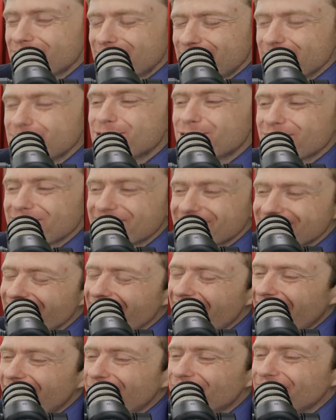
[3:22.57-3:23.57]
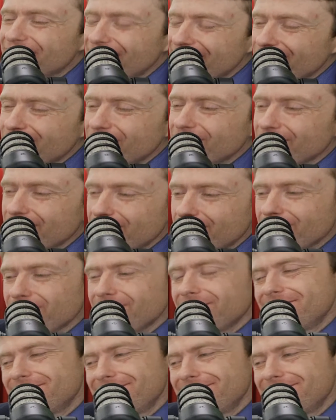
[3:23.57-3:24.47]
Cook is an ivory tower liberal.